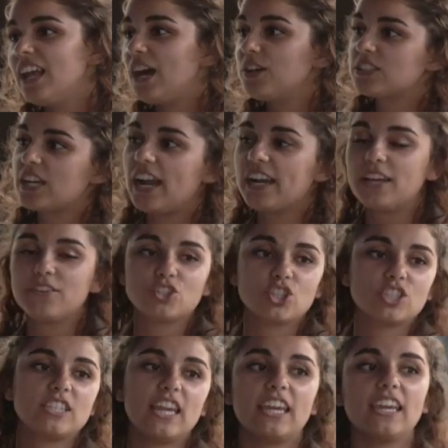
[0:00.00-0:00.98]
I was kind of
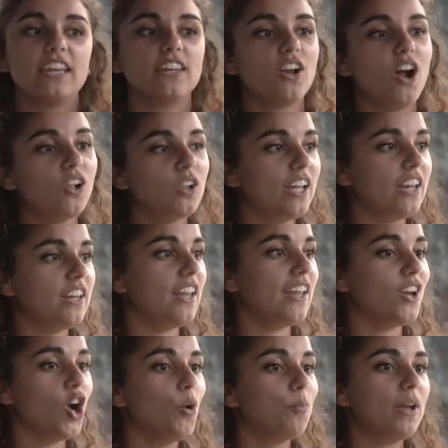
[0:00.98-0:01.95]
just taking it all in
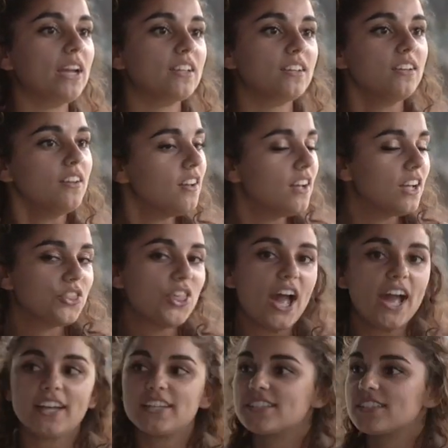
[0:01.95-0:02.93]
and hoping
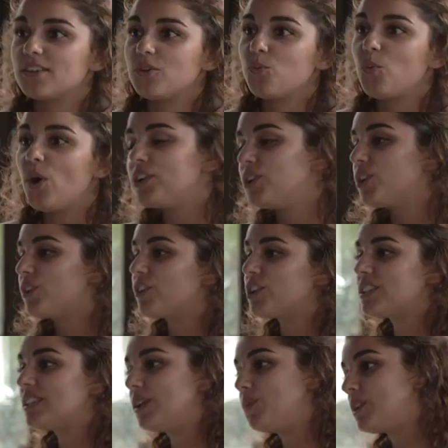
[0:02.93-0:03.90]
that one
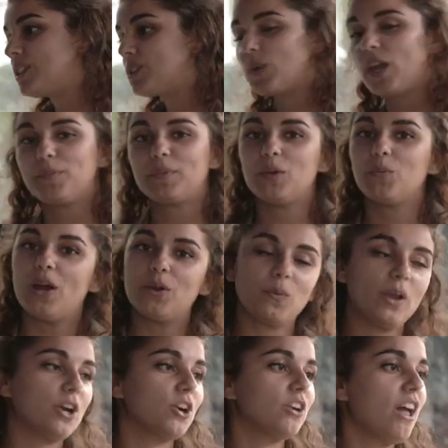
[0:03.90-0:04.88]
university would sway me
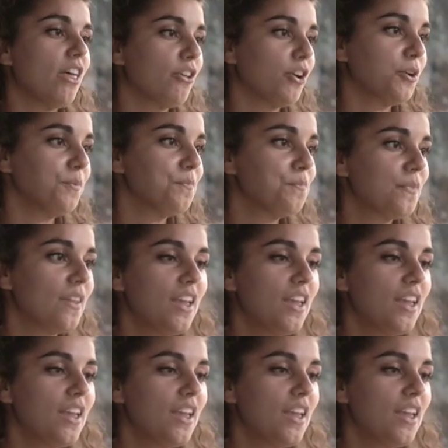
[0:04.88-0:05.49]
one way or another.